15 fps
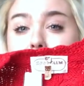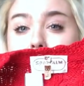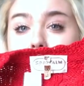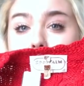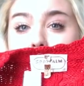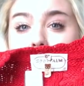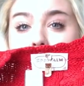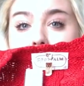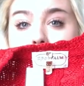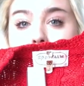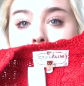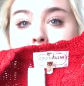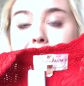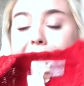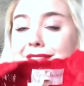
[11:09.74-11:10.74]
grab
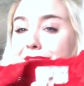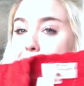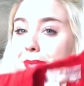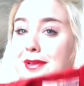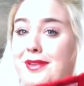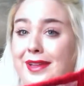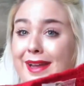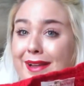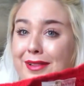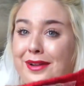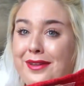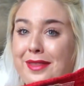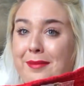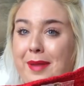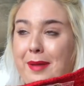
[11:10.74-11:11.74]
them, and typically I
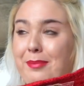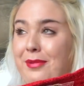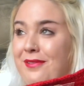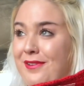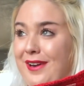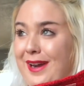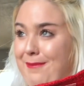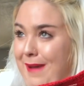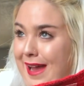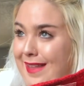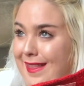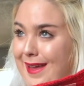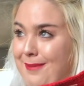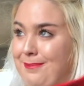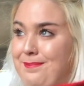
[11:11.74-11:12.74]
look them up before I buy
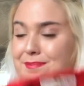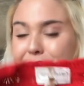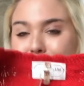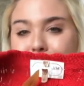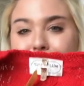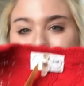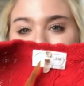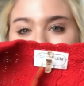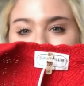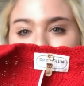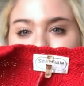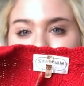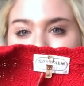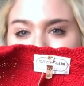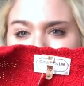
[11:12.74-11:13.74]
them.
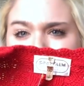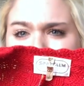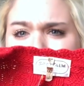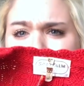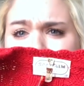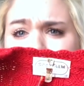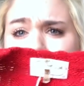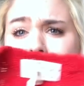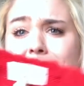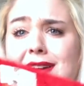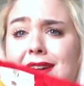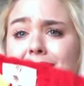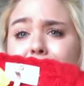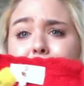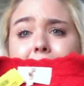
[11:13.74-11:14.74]
This one
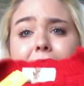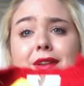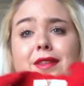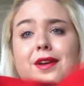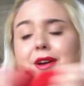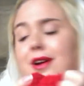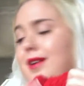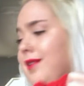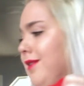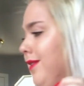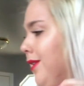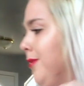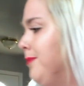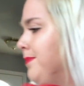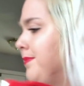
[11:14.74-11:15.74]
snuck its way into the cart,
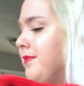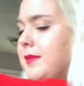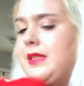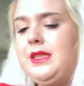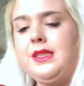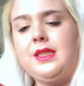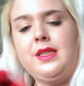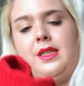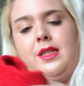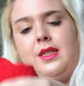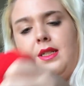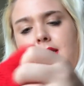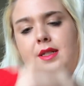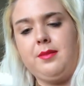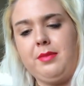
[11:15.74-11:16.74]
so
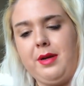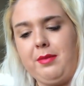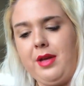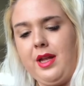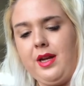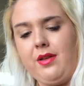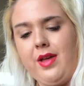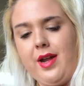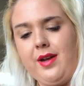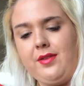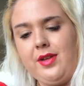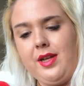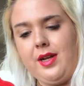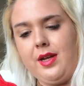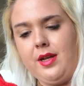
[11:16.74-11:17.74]
I'm kind of glad it
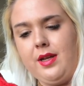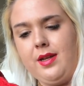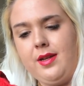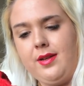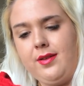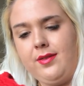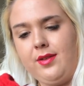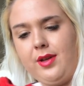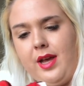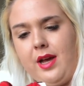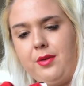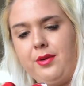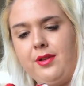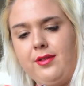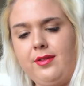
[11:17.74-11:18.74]
did. So yeah,
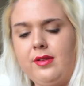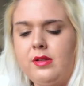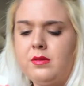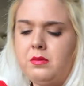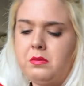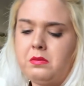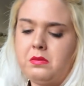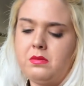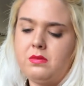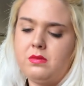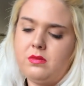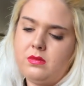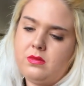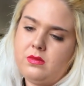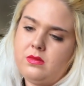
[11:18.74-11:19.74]
it was
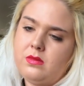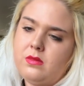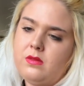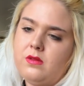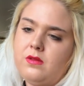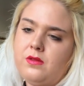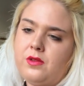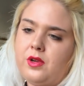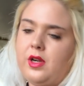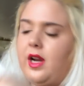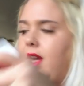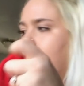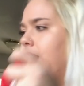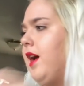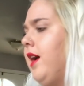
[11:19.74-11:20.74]

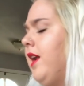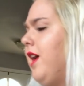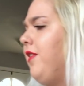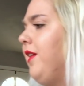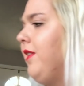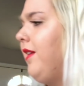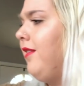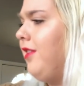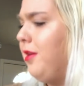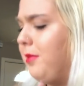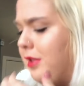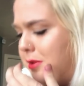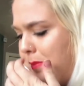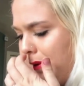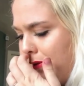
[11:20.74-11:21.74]
$4.99. I think that's how
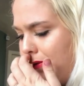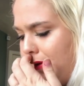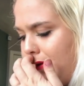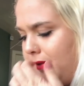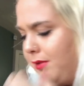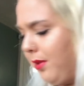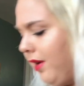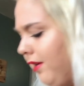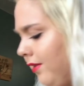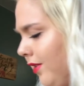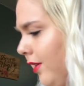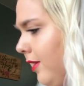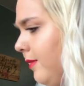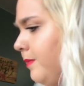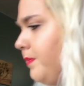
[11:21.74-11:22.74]
much most of the sweaters
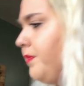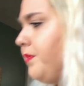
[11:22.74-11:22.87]
are.